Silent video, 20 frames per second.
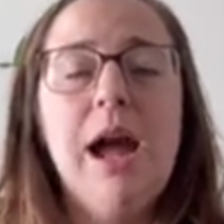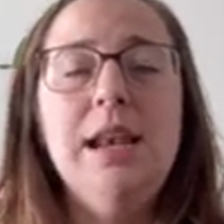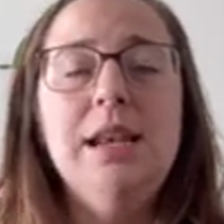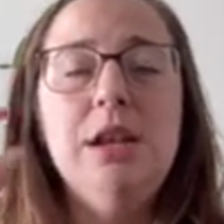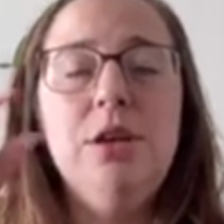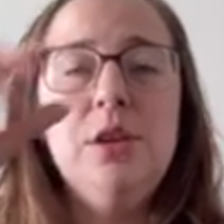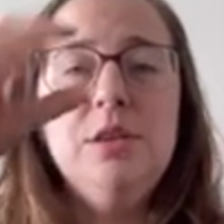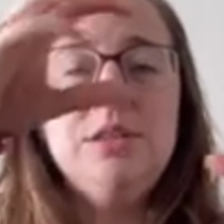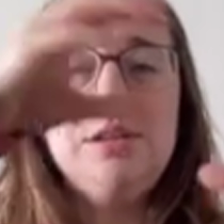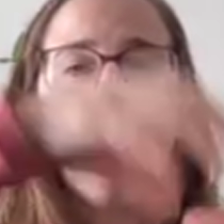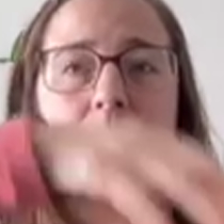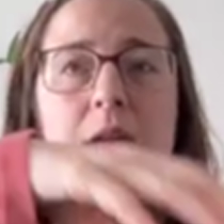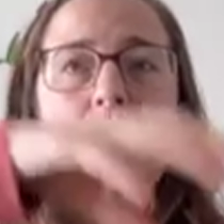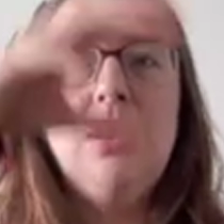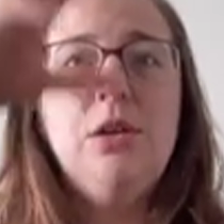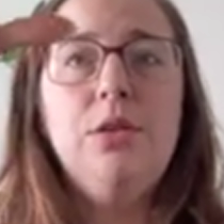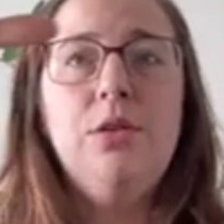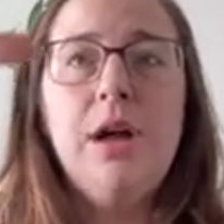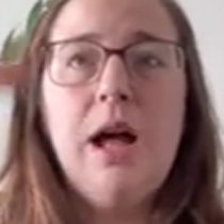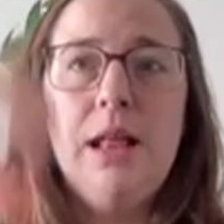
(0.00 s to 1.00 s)
I did
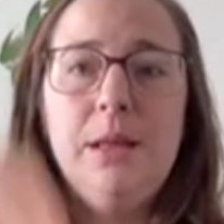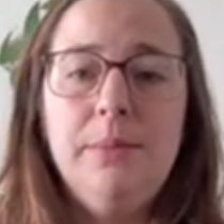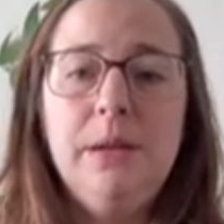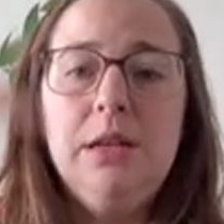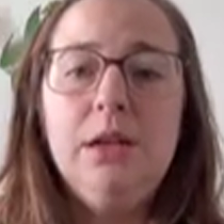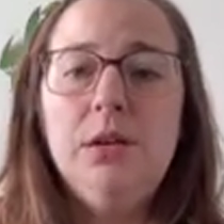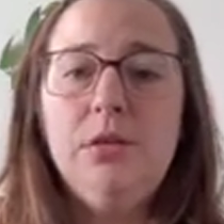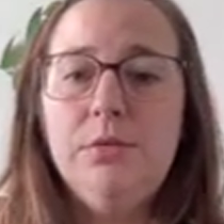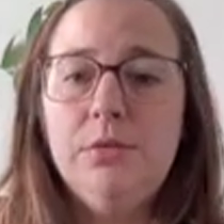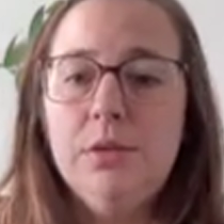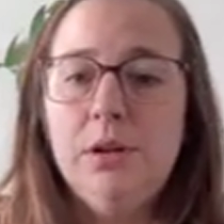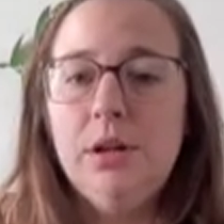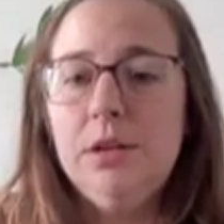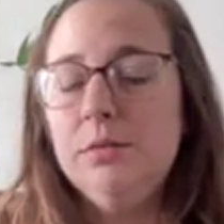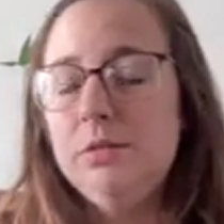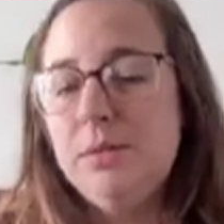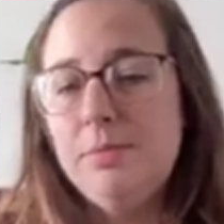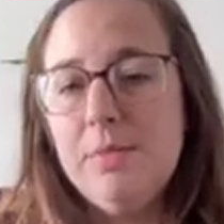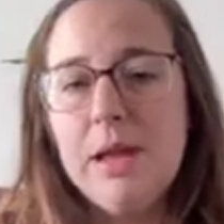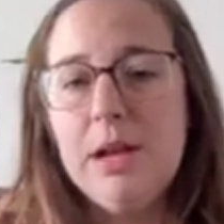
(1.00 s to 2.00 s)
tomato, jalapeno,
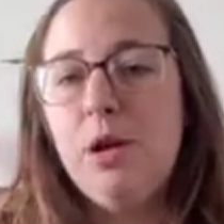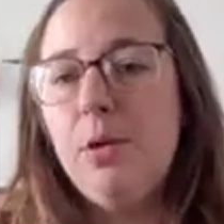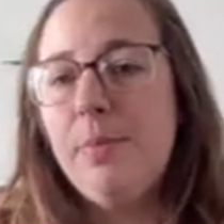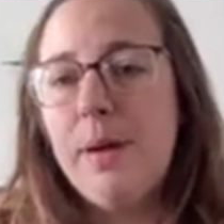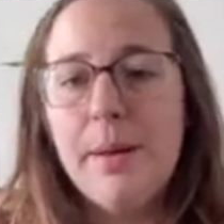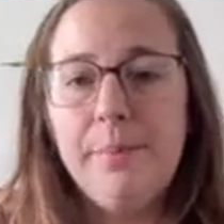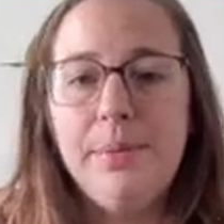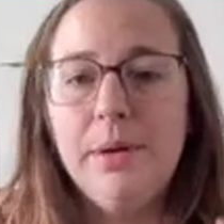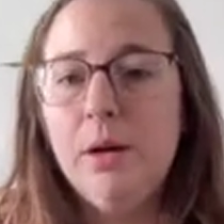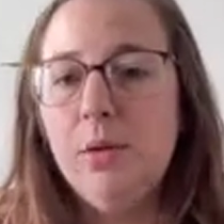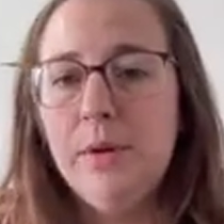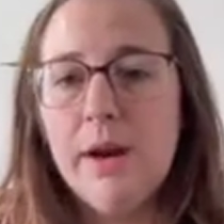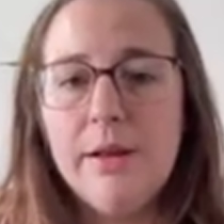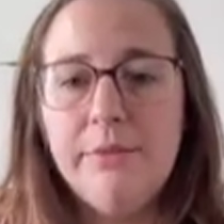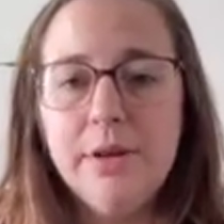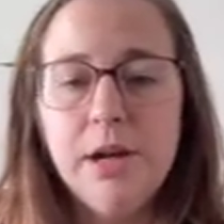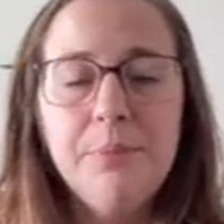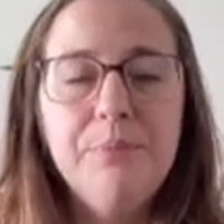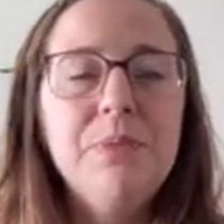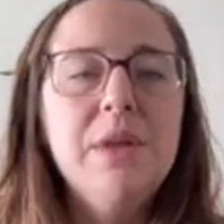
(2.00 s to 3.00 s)
or tomato, pepper,
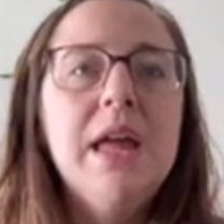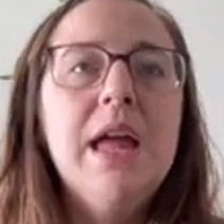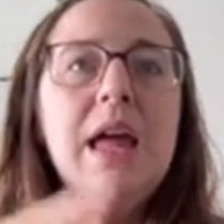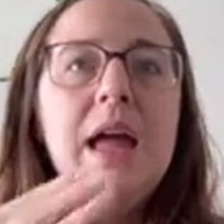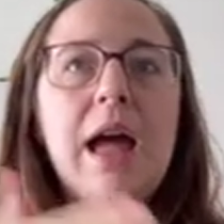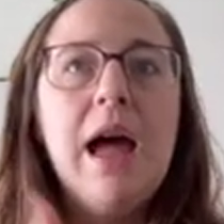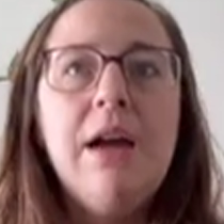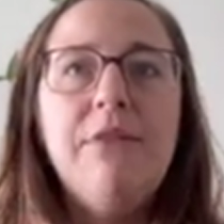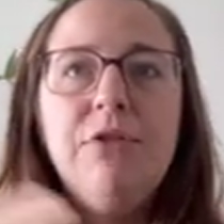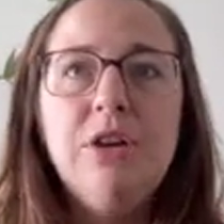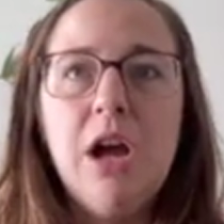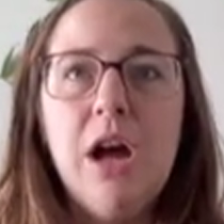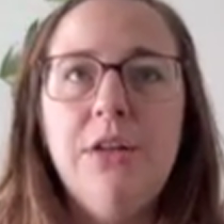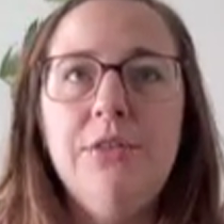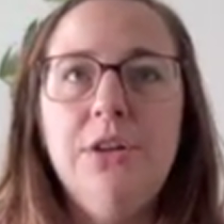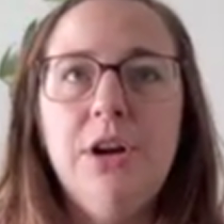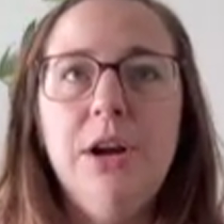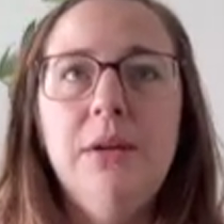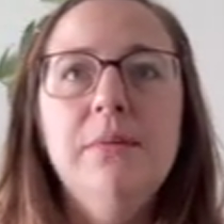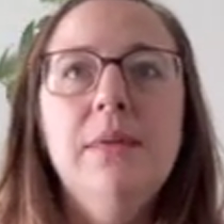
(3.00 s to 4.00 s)
whatever, every
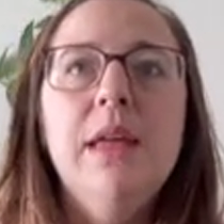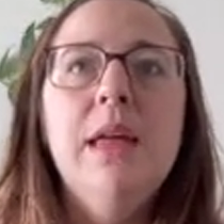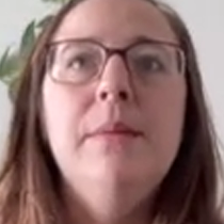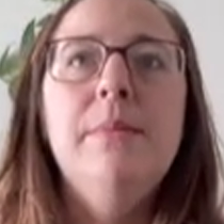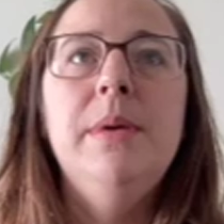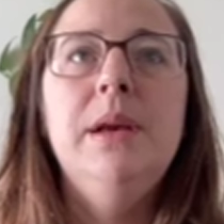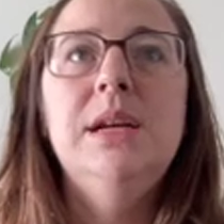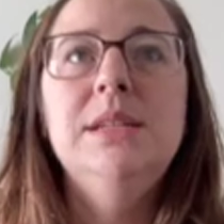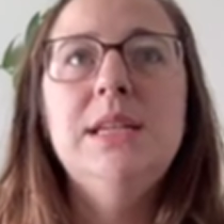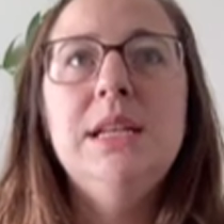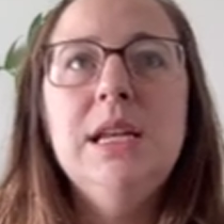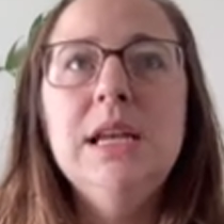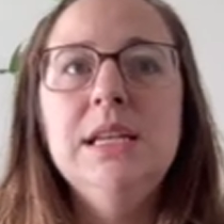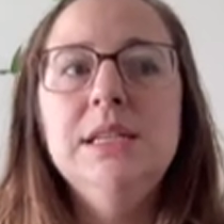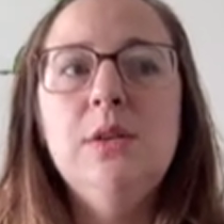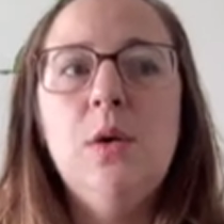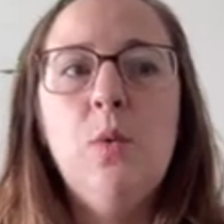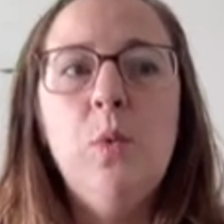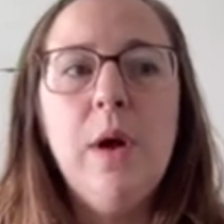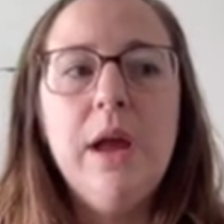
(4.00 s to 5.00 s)
other, because that
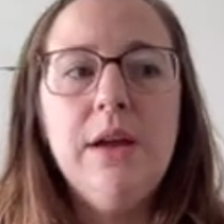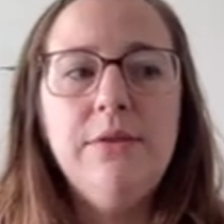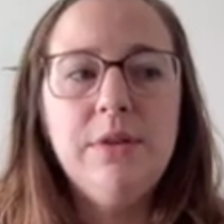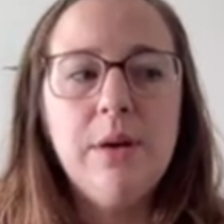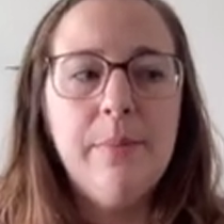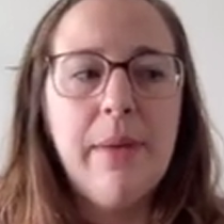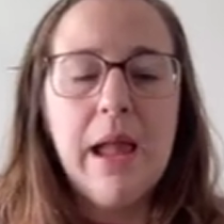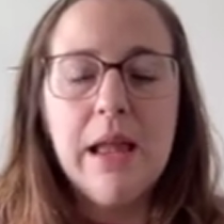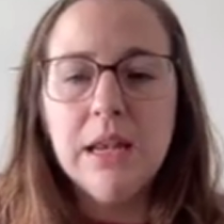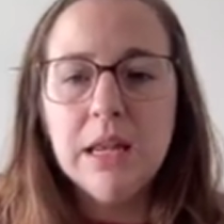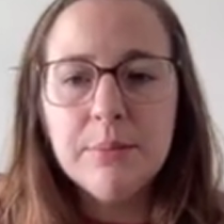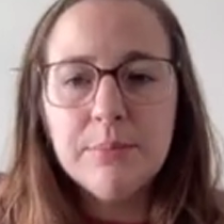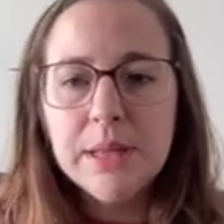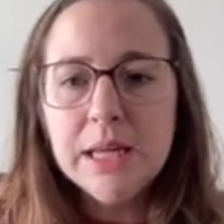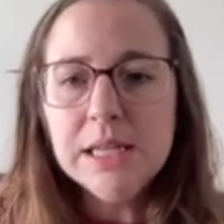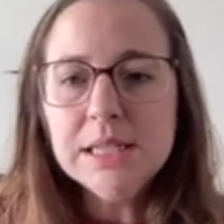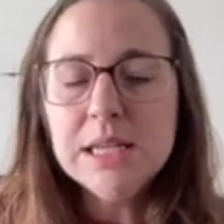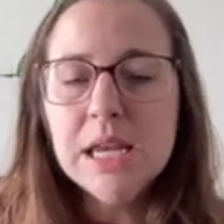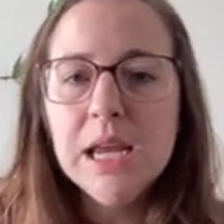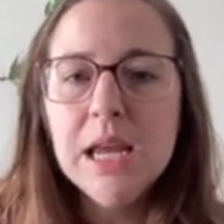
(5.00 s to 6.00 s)
is a way of companion
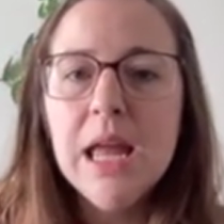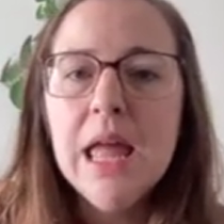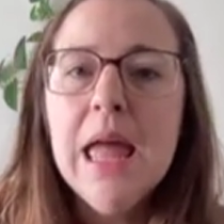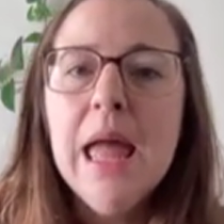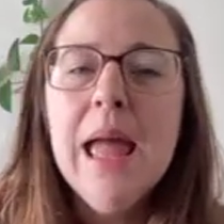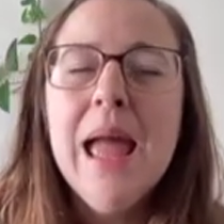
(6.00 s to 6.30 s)
planting.